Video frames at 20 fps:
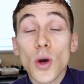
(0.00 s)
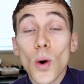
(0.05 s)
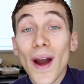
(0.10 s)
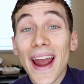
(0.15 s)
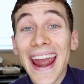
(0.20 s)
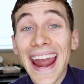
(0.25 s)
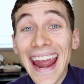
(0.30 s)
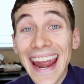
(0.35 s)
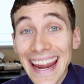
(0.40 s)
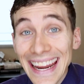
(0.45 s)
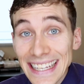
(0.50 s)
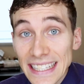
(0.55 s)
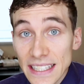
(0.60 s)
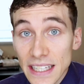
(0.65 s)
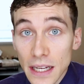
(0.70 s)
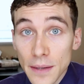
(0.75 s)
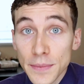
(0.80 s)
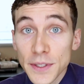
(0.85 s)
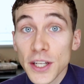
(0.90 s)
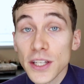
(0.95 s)
So
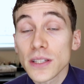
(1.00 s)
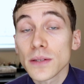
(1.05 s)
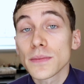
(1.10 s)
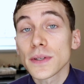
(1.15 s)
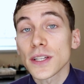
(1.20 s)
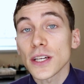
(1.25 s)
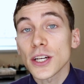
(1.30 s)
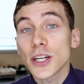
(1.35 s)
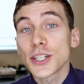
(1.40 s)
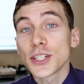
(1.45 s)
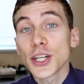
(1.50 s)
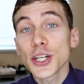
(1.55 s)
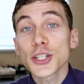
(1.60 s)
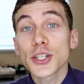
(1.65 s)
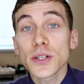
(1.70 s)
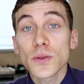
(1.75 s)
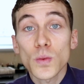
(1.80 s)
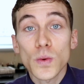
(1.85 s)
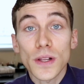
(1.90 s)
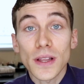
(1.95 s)
astigmatism is a
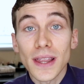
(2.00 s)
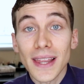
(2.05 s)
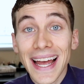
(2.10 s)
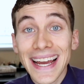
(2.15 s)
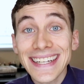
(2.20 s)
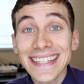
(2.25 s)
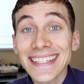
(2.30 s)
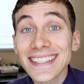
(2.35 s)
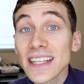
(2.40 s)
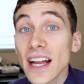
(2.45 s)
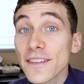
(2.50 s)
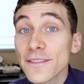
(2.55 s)
condition where light is